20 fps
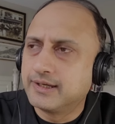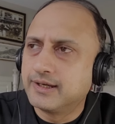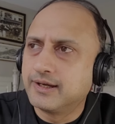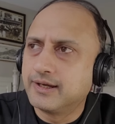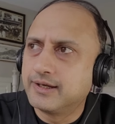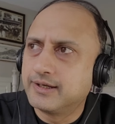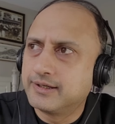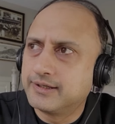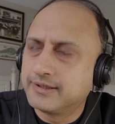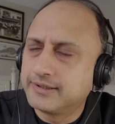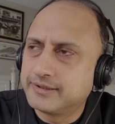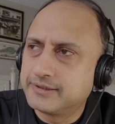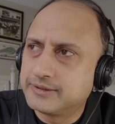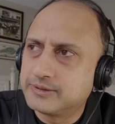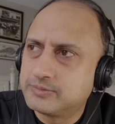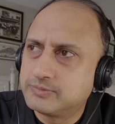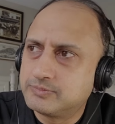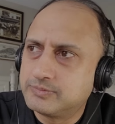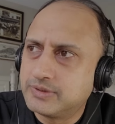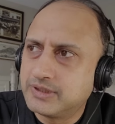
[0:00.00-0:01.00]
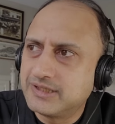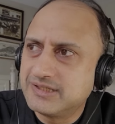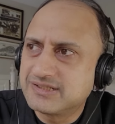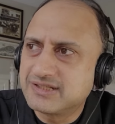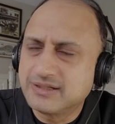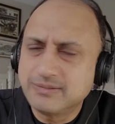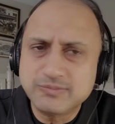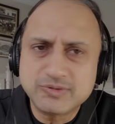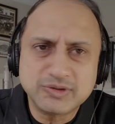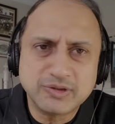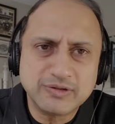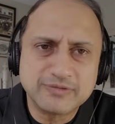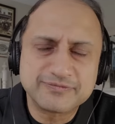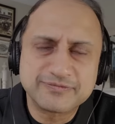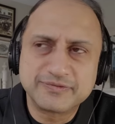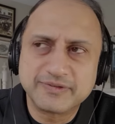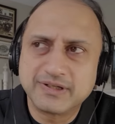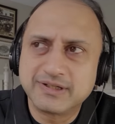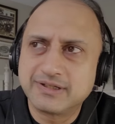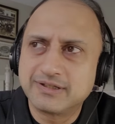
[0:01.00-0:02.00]
Uh, in terms of
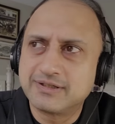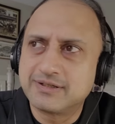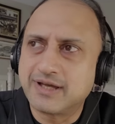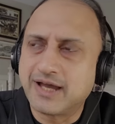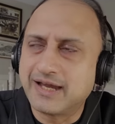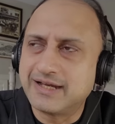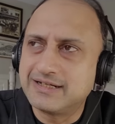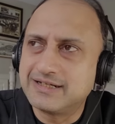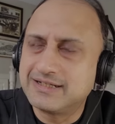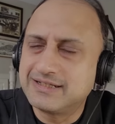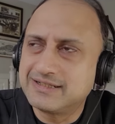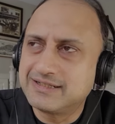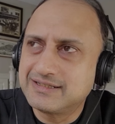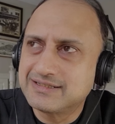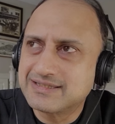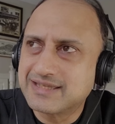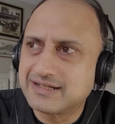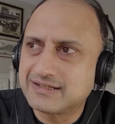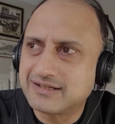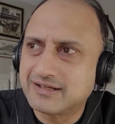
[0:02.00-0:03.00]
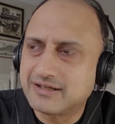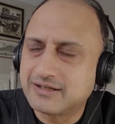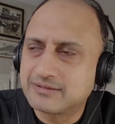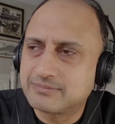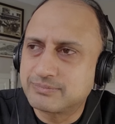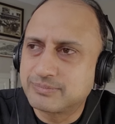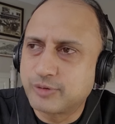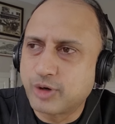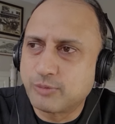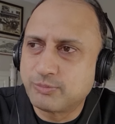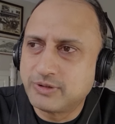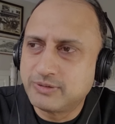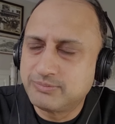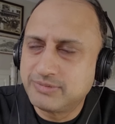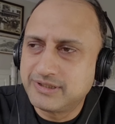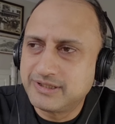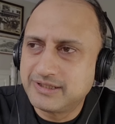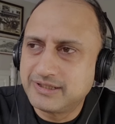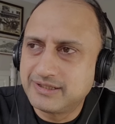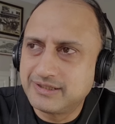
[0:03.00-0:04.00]
uh, ideas that are
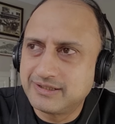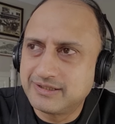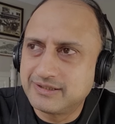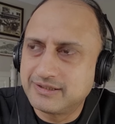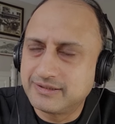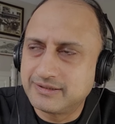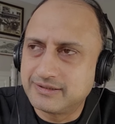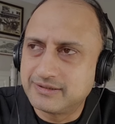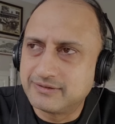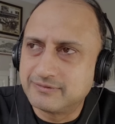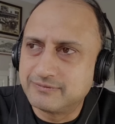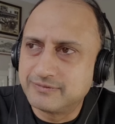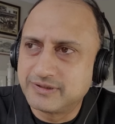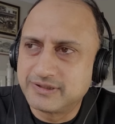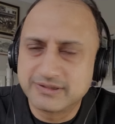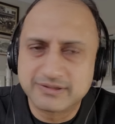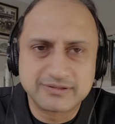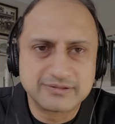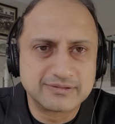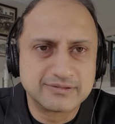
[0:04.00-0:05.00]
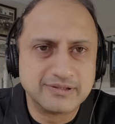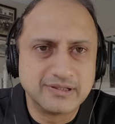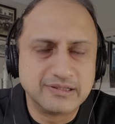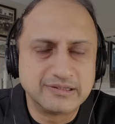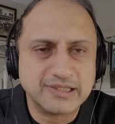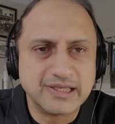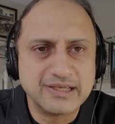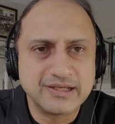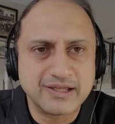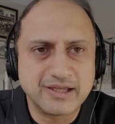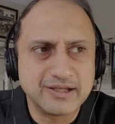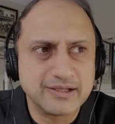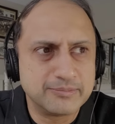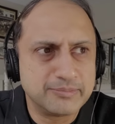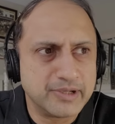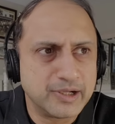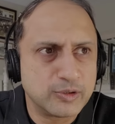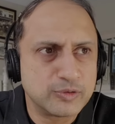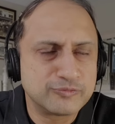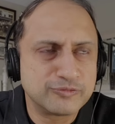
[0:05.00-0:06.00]
probably worth uh, thinking
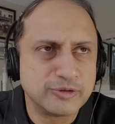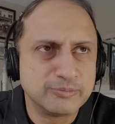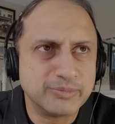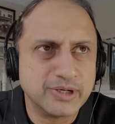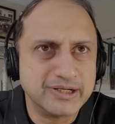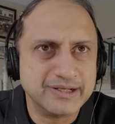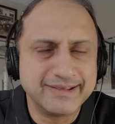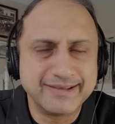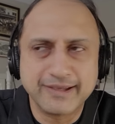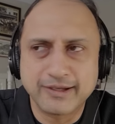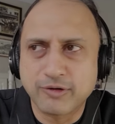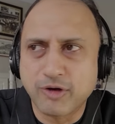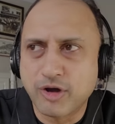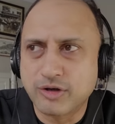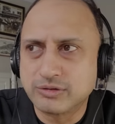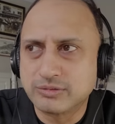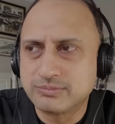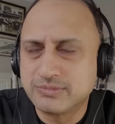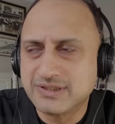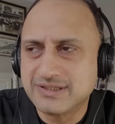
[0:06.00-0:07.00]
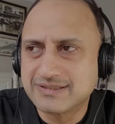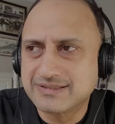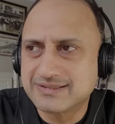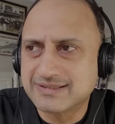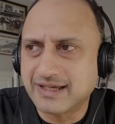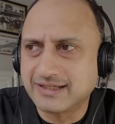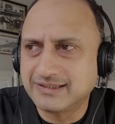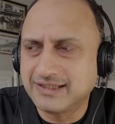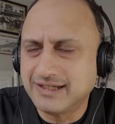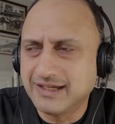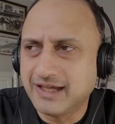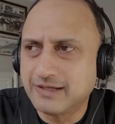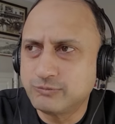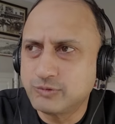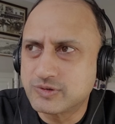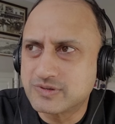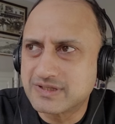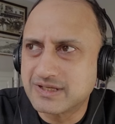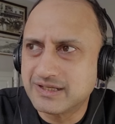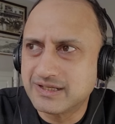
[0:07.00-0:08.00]
about for budding economists, I think I
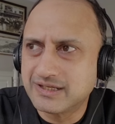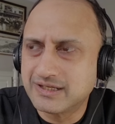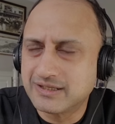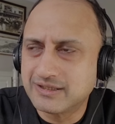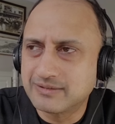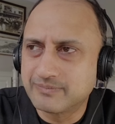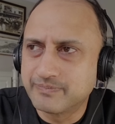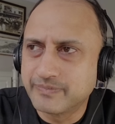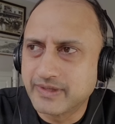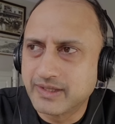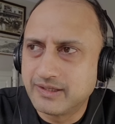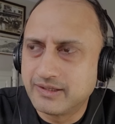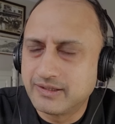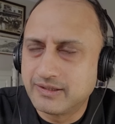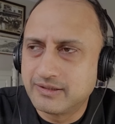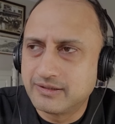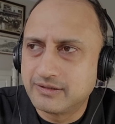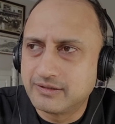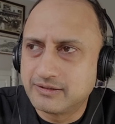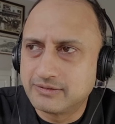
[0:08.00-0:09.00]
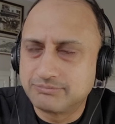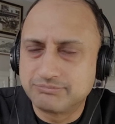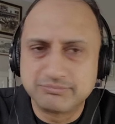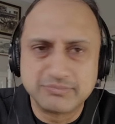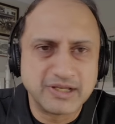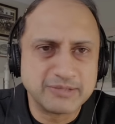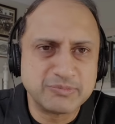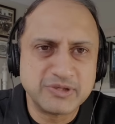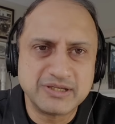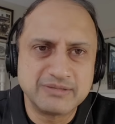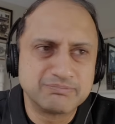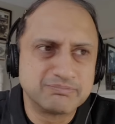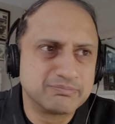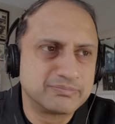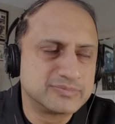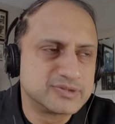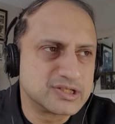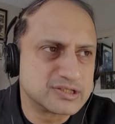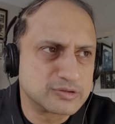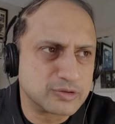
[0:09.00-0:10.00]
would say, Uh, let me
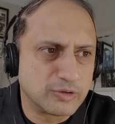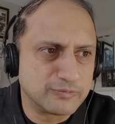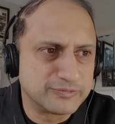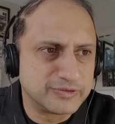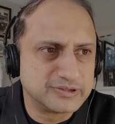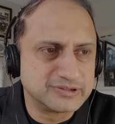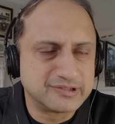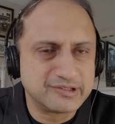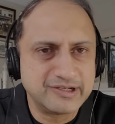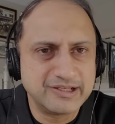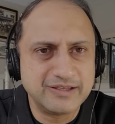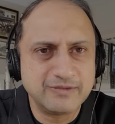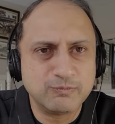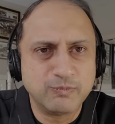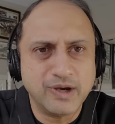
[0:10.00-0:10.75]
just offer three.